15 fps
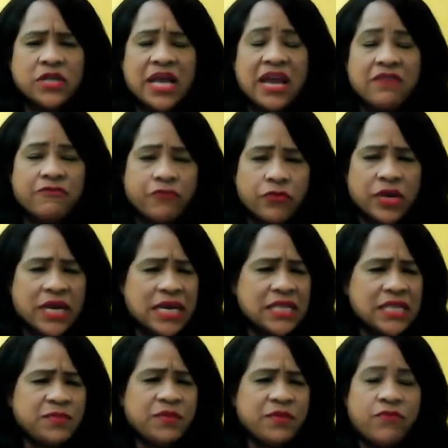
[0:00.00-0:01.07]
and friends
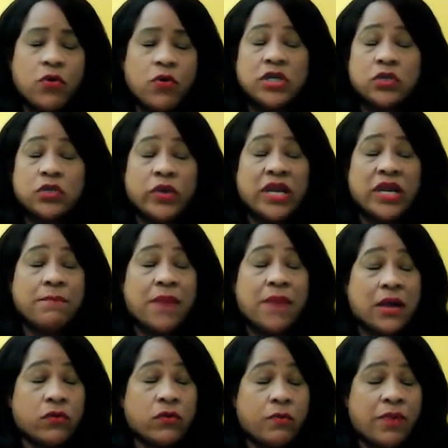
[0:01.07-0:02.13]
before doing
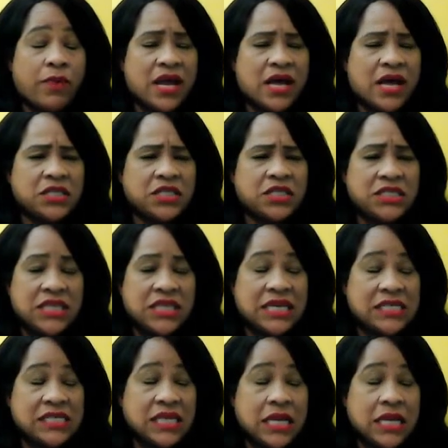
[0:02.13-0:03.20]
microbiology
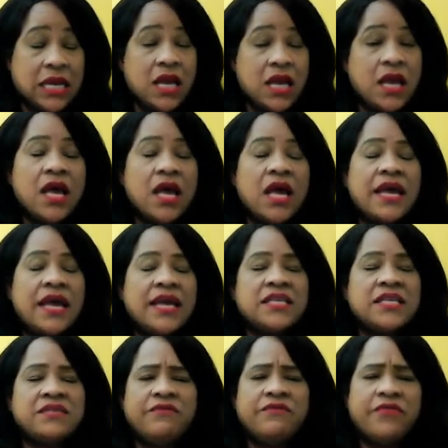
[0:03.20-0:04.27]
testing
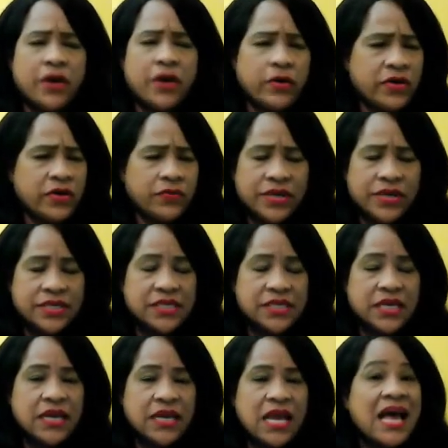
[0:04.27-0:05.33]
is very risky.